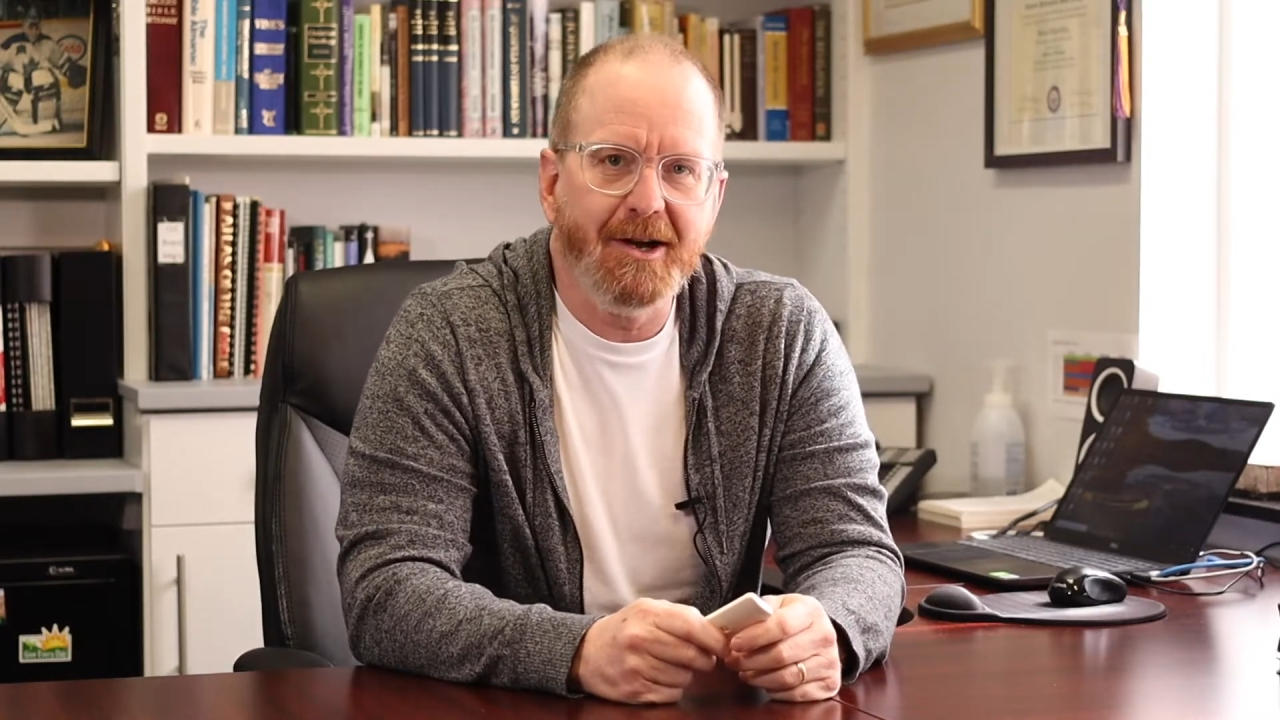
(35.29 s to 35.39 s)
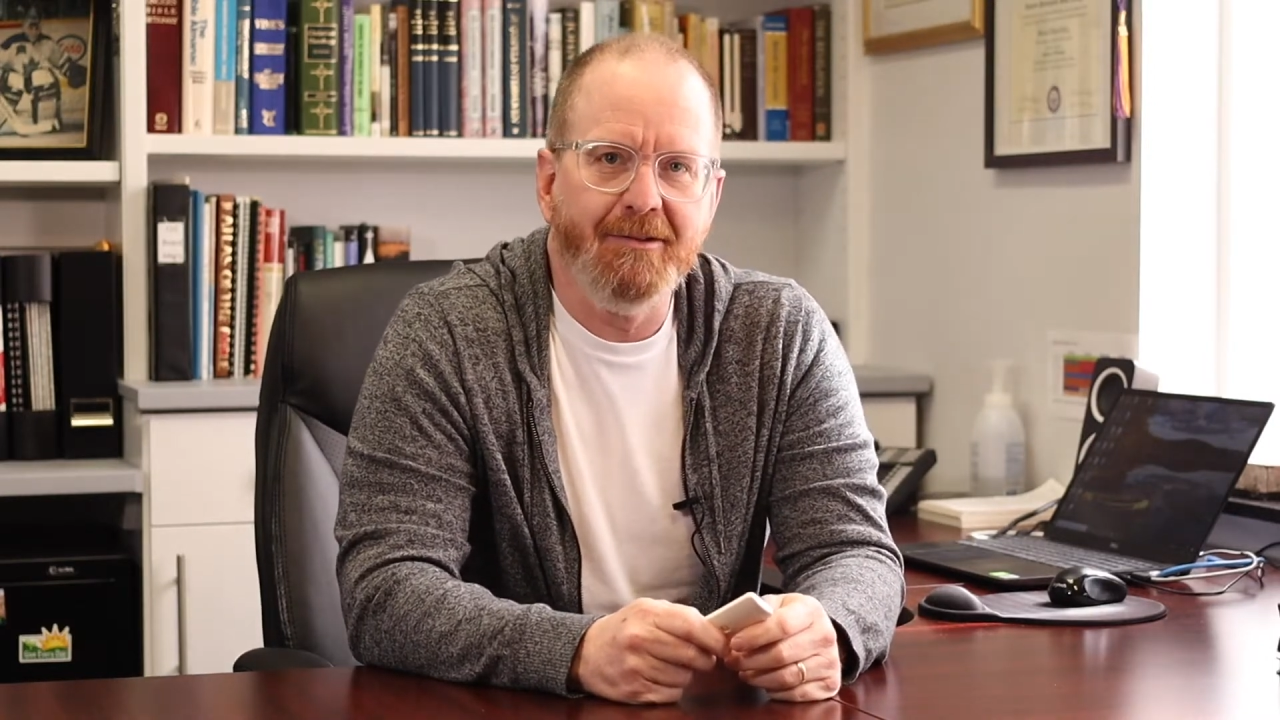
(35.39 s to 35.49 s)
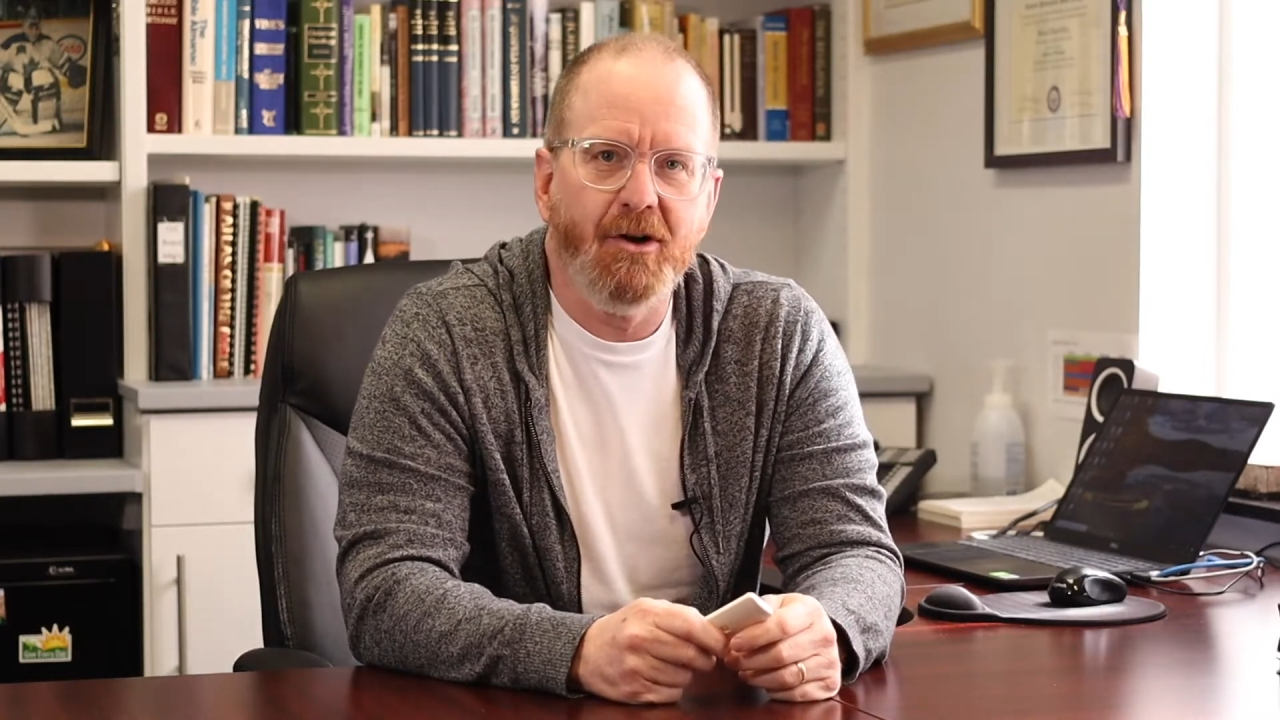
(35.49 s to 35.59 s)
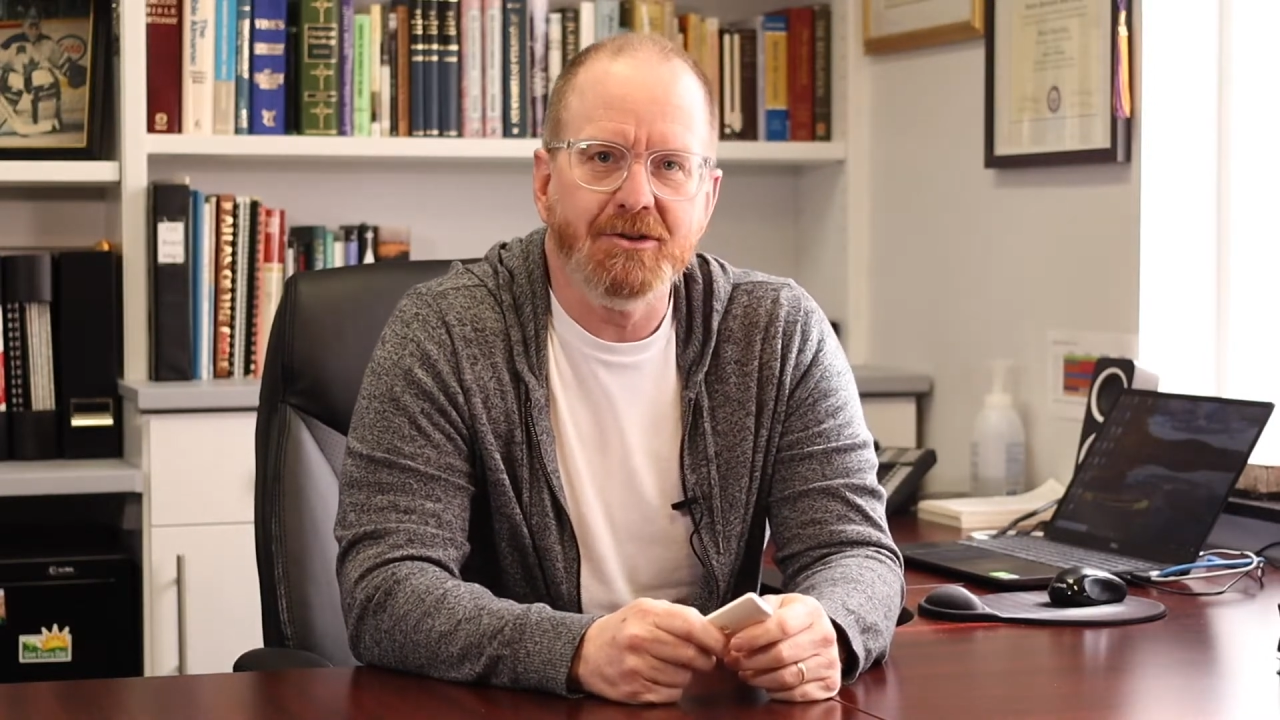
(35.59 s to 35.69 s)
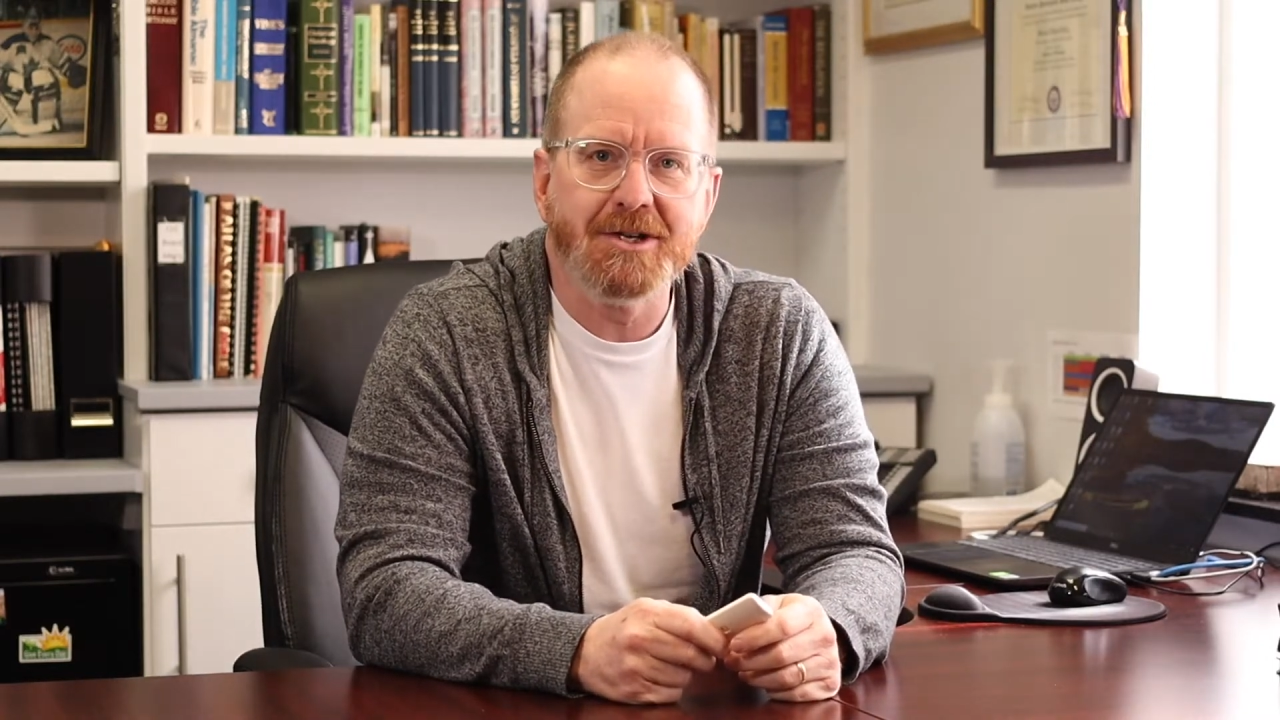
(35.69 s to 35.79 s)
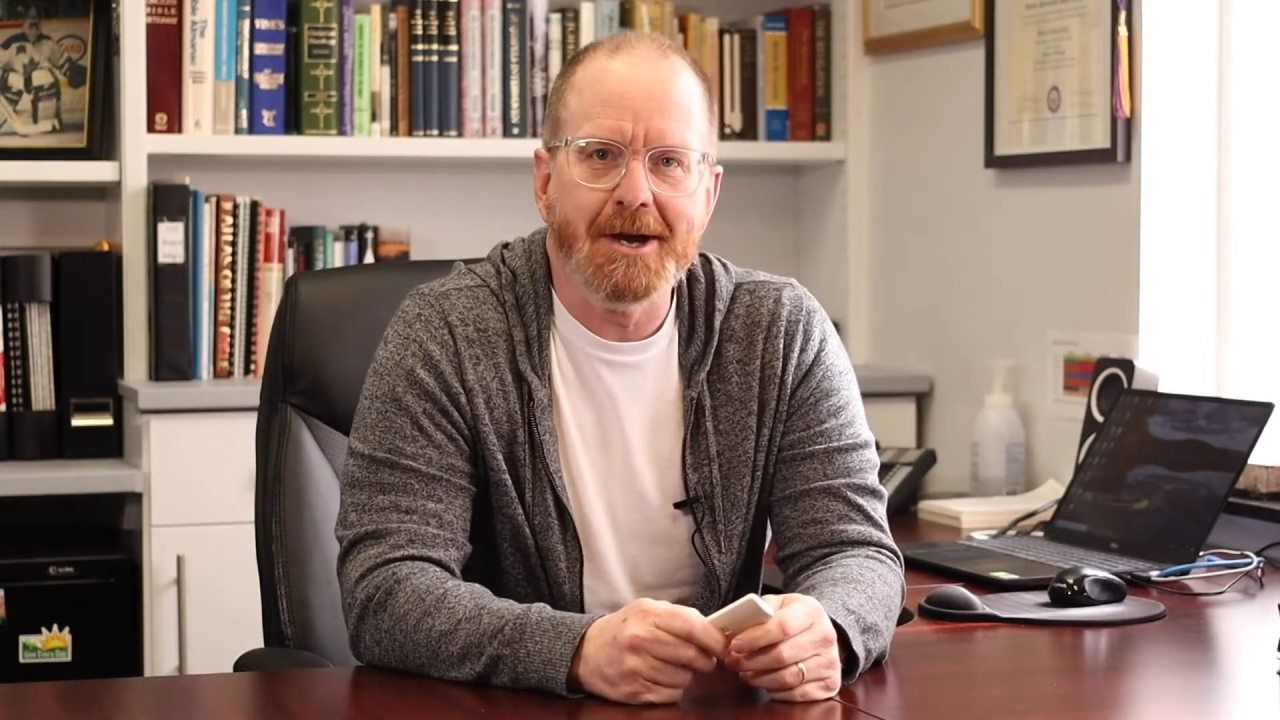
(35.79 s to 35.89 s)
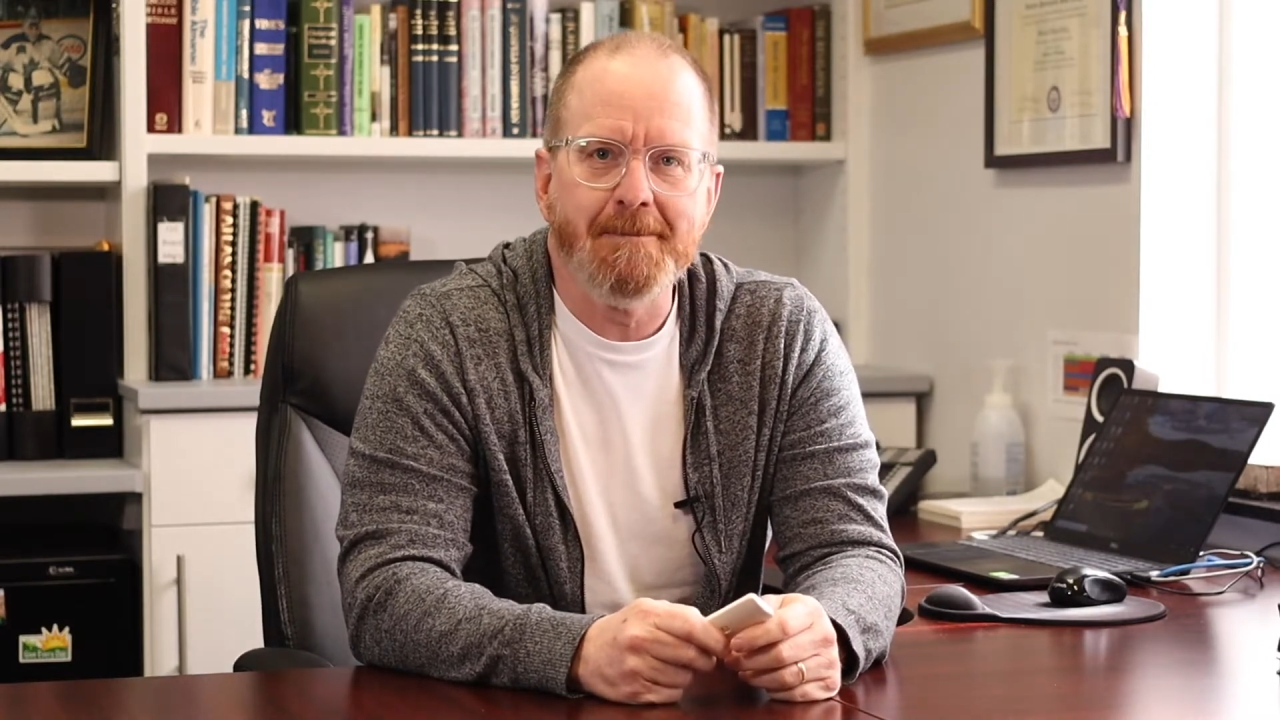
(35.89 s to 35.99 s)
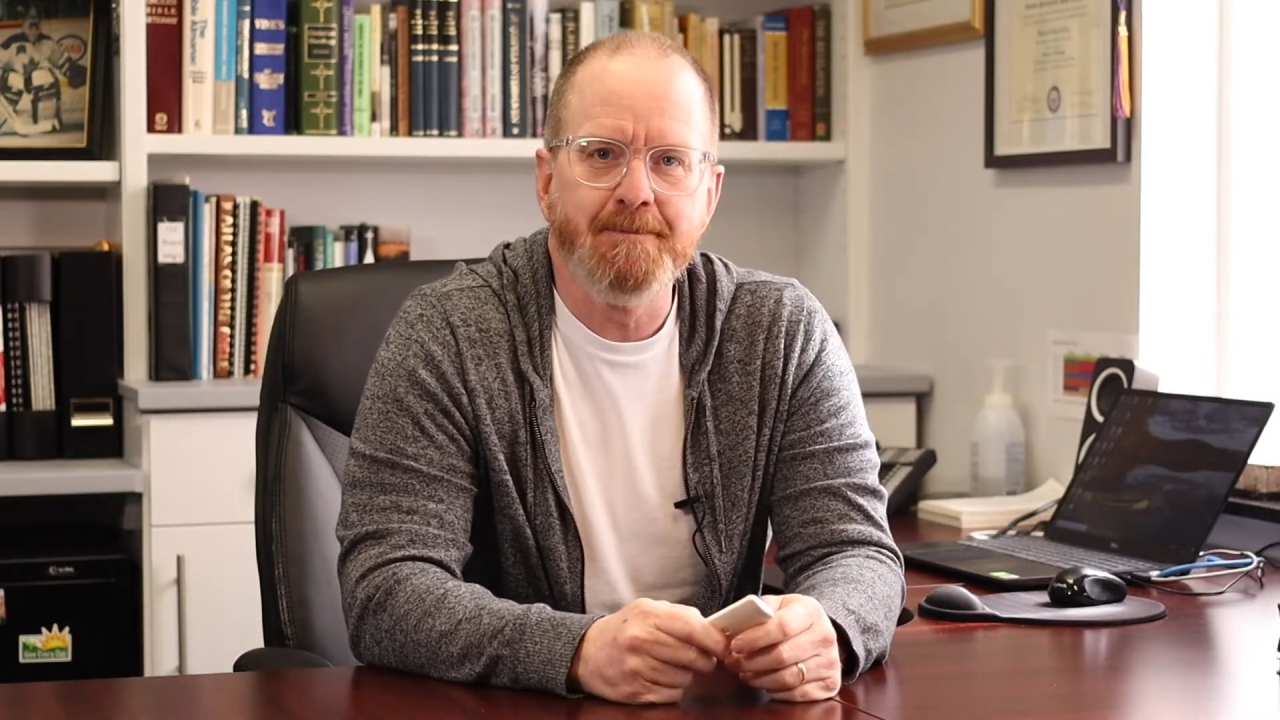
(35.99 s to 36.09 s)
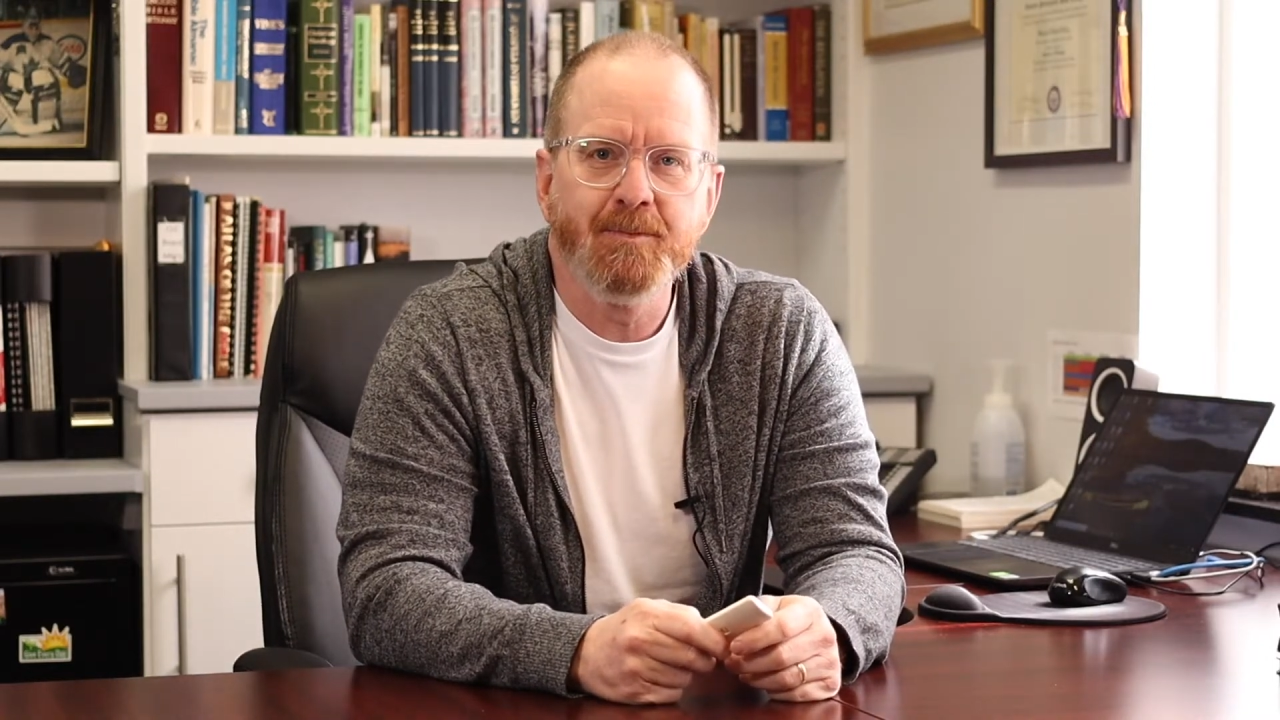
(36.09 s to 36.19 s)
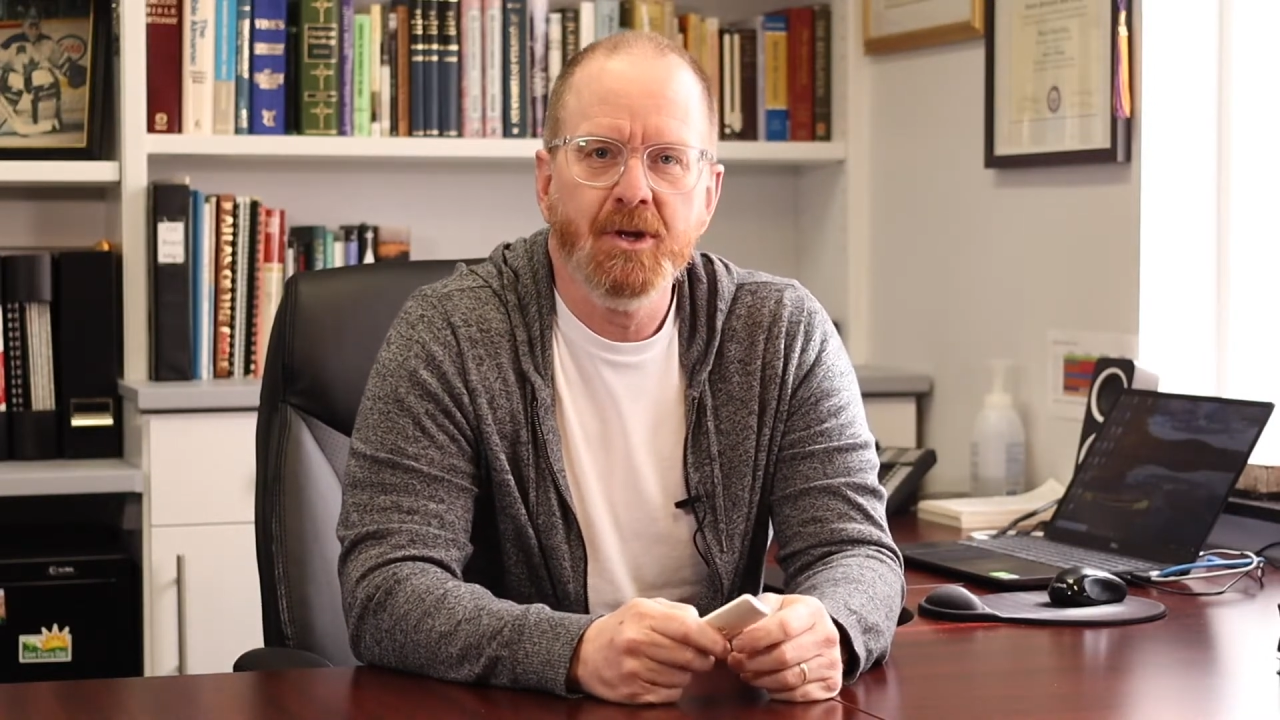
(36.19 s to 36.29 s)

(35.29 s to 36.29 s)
of all time.